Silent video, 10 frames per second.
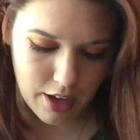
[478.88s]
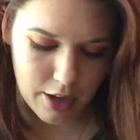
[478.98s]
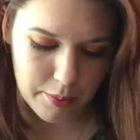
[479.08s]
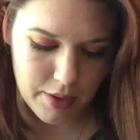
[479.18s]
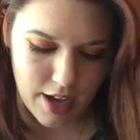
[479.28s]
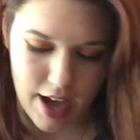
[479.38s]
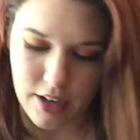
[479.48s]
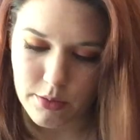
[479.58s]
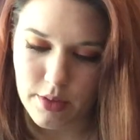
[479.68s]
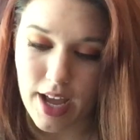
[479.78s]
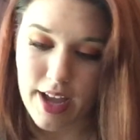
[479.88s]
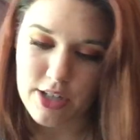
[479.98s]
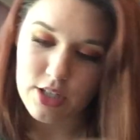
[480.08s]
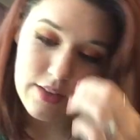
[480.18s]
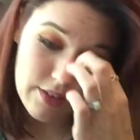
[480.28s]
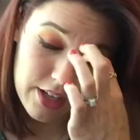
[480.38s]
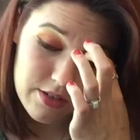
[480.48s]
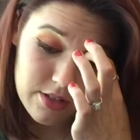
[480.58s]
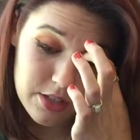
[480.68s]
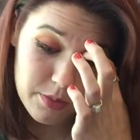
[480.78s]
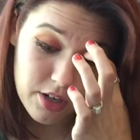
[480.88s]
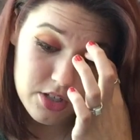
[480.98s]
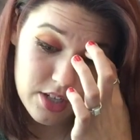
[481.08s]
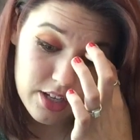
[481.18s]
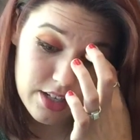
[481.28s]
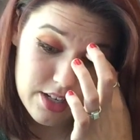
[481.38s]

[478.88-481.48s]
I actually have not used this brush yet.